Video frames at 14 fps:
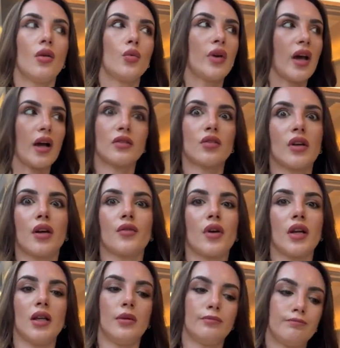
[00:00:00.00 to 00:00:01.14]
We had to get
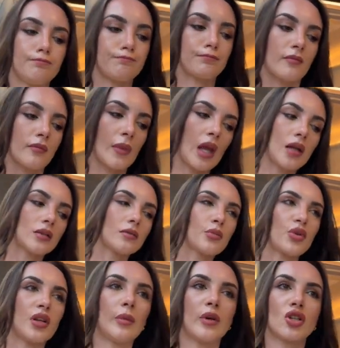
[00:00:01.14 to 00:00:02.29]
ready
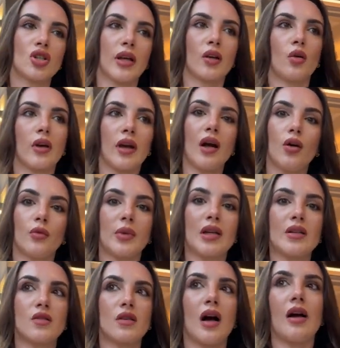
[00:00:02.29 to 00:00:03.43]
pretty much like going out,
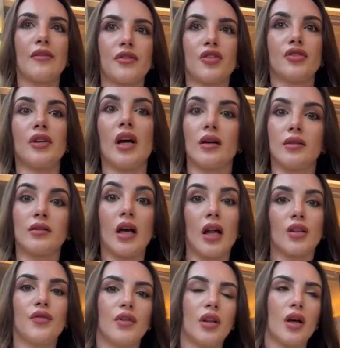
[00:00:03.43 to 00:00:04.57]
because after Dalt
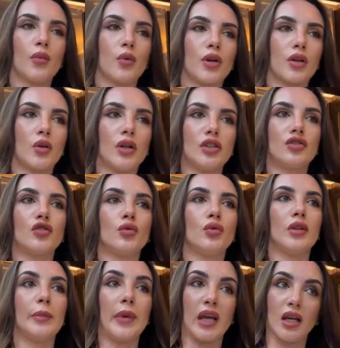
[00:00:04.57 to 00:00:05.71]
Vila we're going to
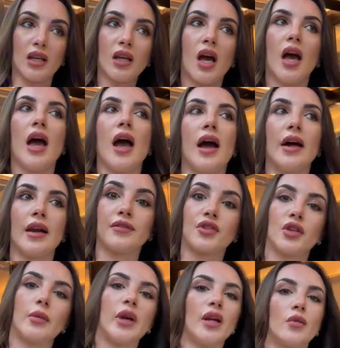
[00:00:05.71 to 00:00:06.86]
the Maine, and after
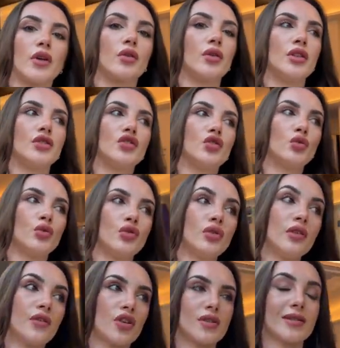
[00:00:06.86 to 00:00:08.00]
the Maine we're going to
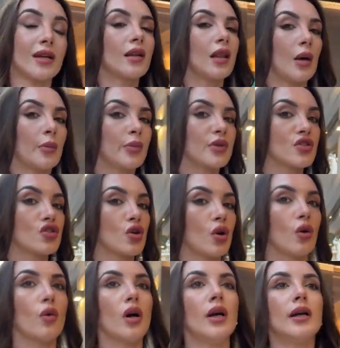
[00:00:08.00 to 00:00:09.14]
Universe Club.
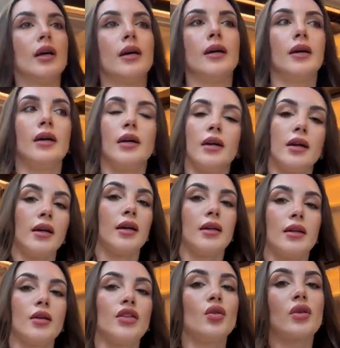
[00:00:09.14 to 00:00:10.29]
So
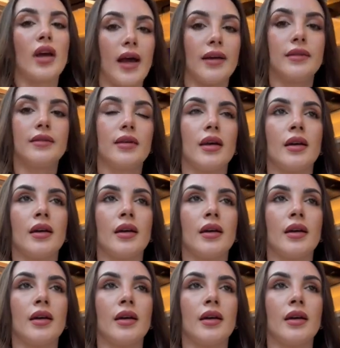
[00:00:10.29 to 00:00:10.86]
you can't